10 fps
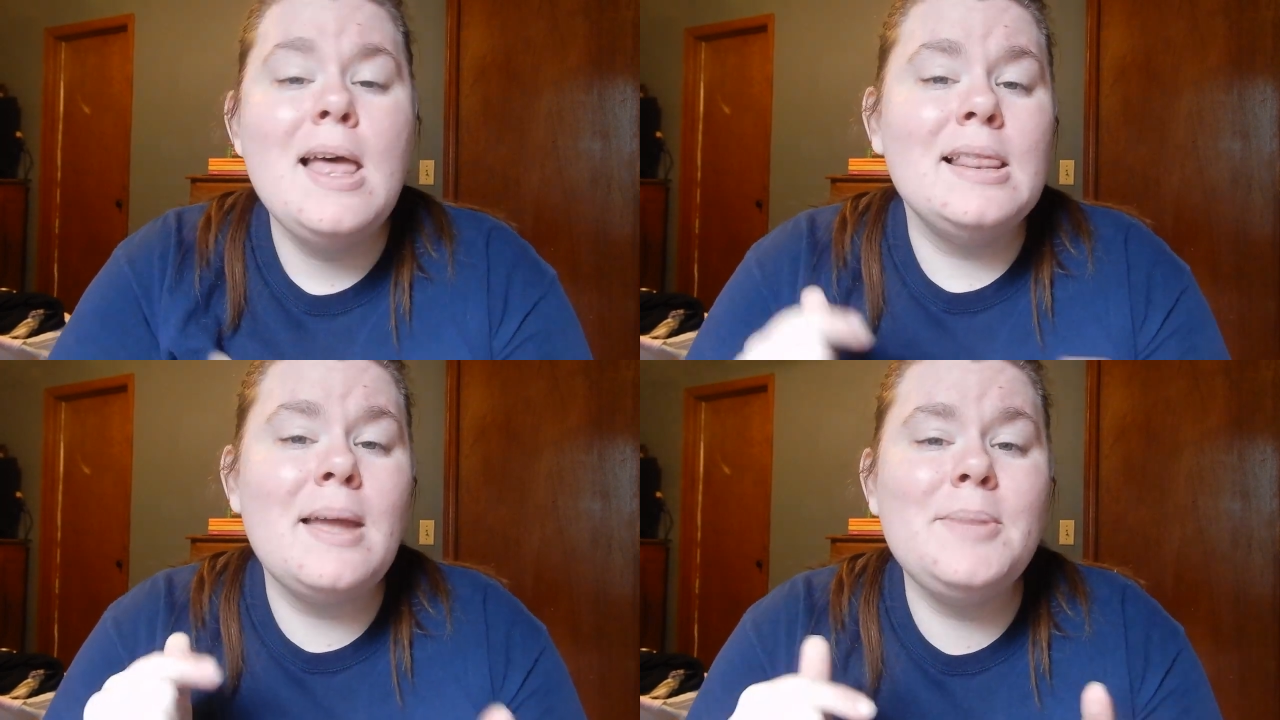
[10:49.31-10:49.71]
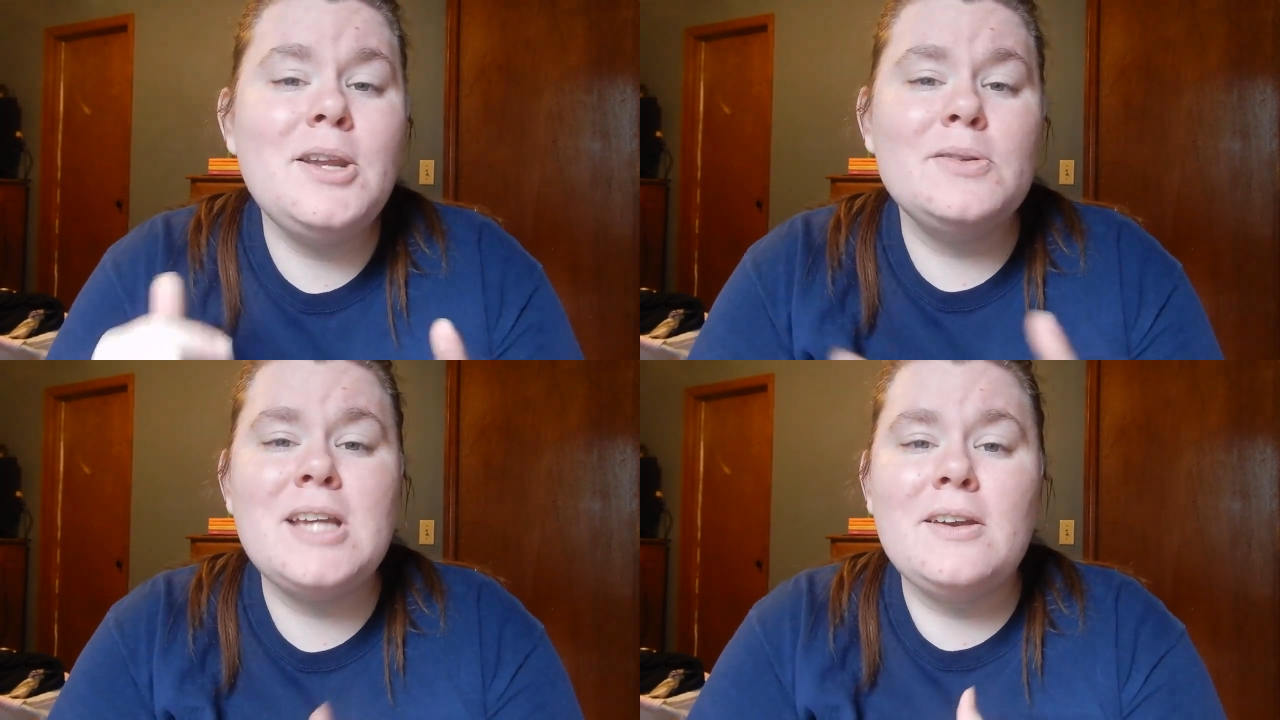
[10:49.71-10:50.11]
let me
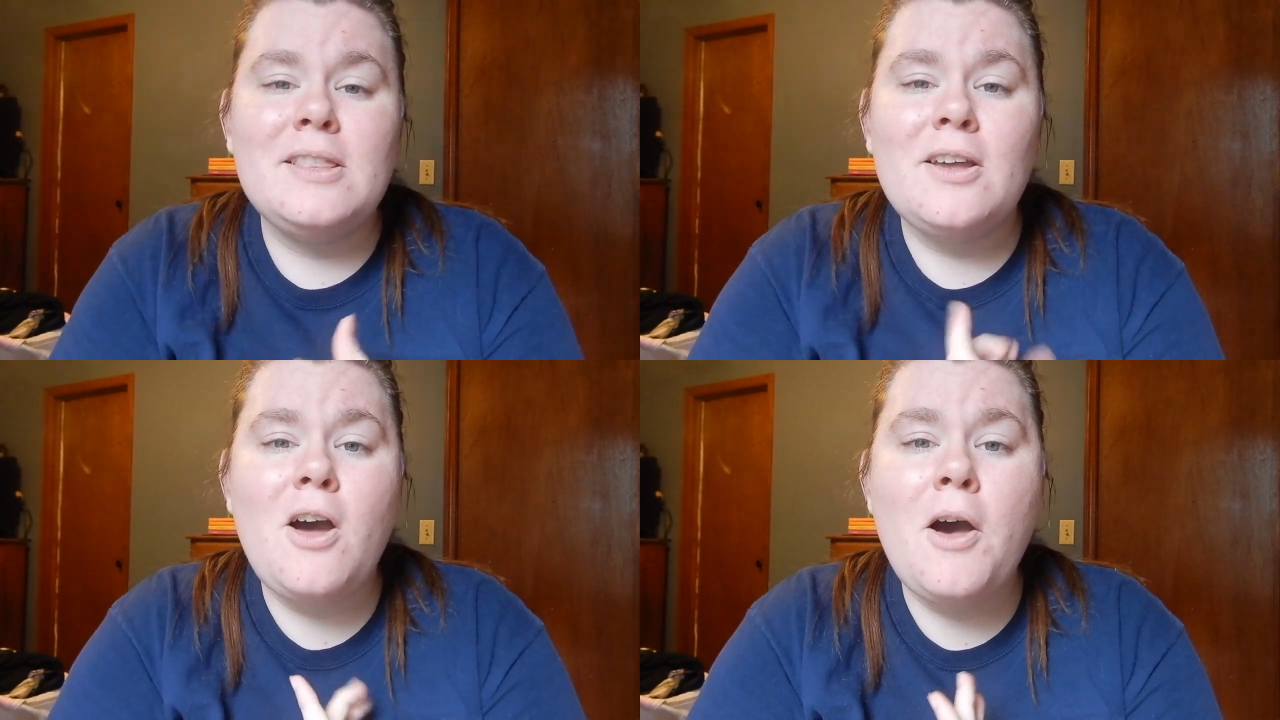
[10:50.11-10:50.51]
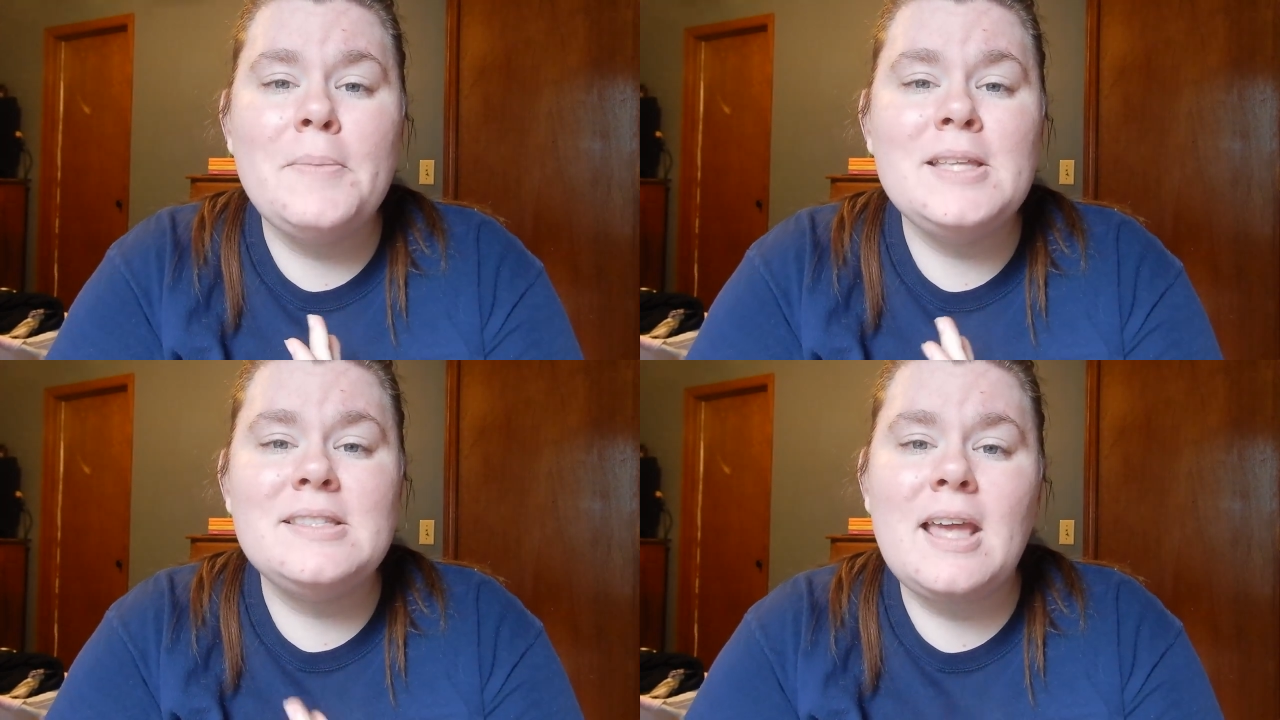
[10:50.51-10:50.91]
know down in the
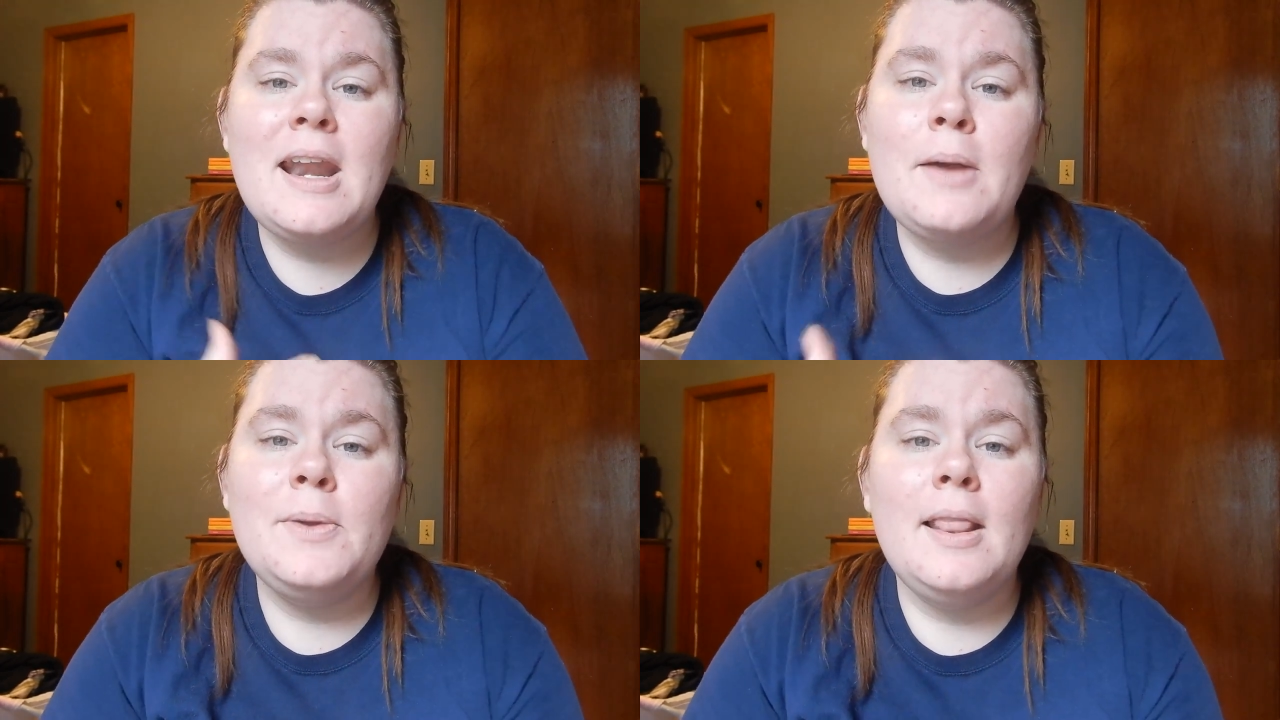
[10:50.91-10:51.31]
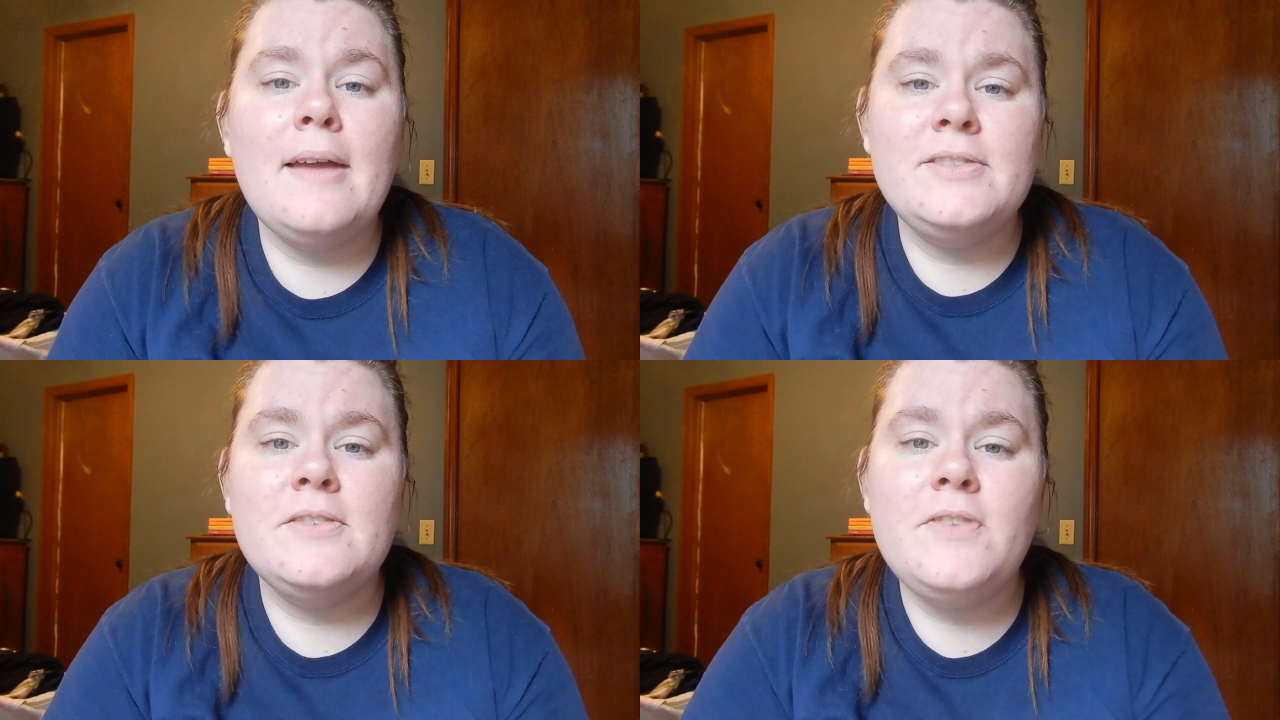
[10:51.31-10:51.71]
comments, and I would
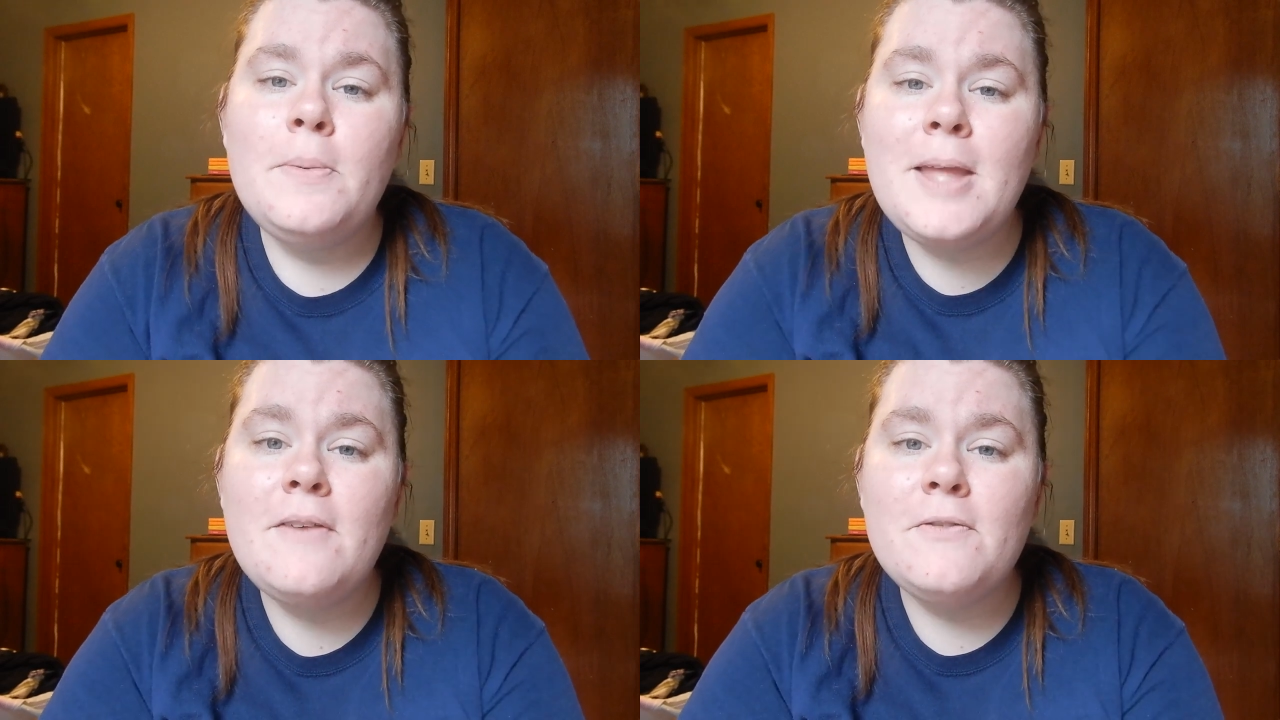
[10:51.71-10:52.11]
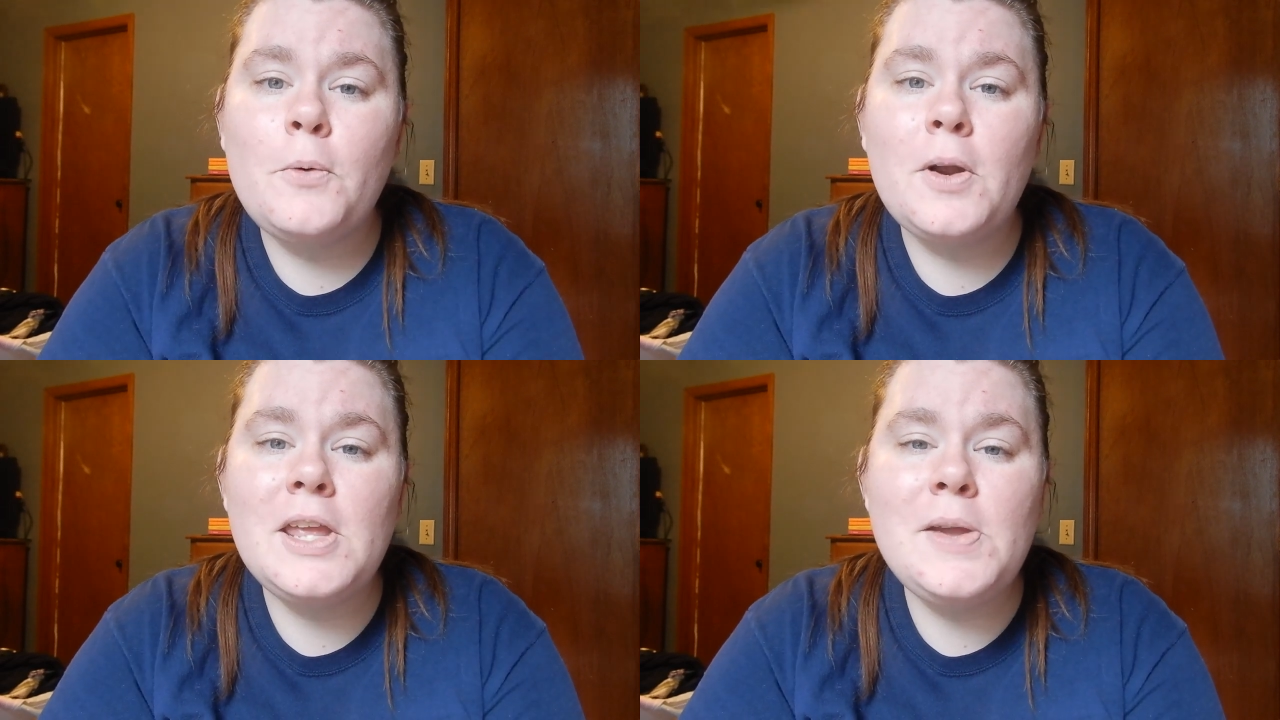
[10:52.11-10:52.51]
love to film that
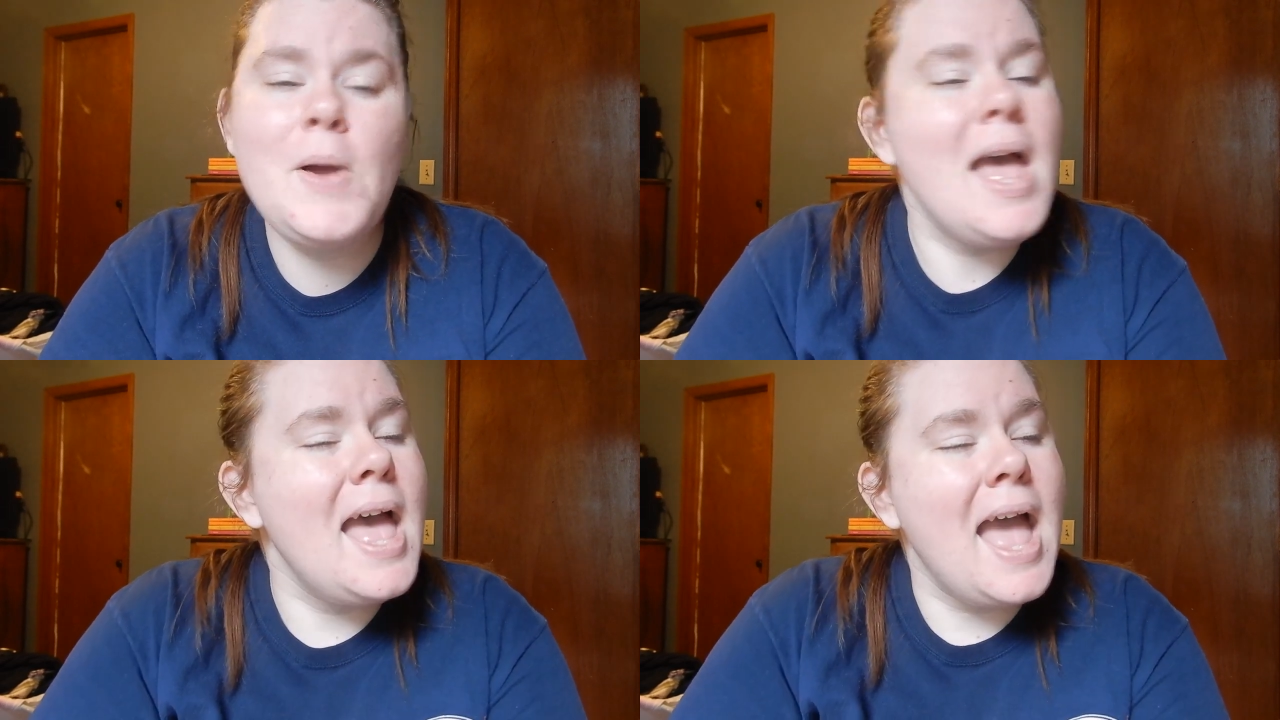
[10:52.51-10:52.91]
for you.